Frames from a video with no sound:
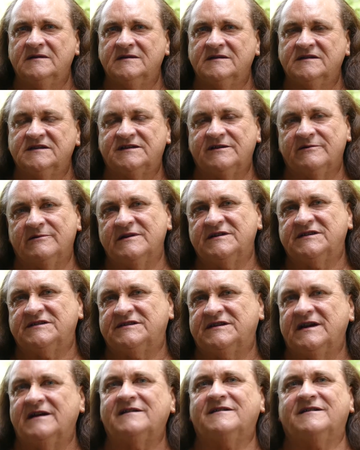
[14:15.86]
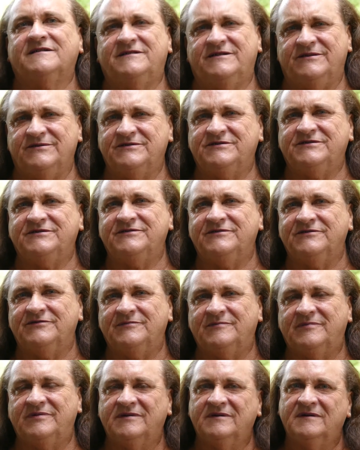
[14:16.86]
So I started
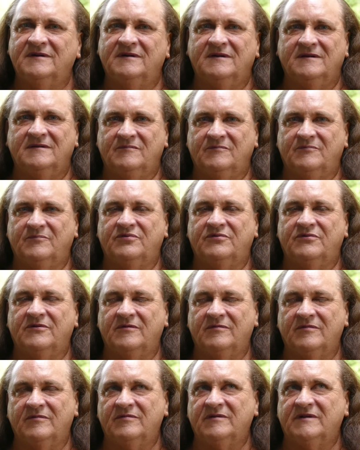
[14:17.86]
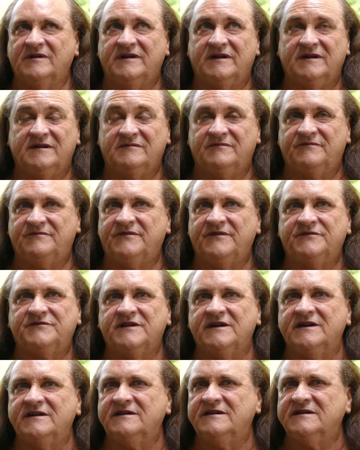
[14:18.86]
YouTube probably
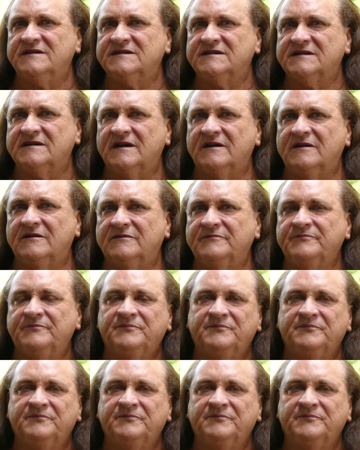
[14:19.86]
fifteen years ago.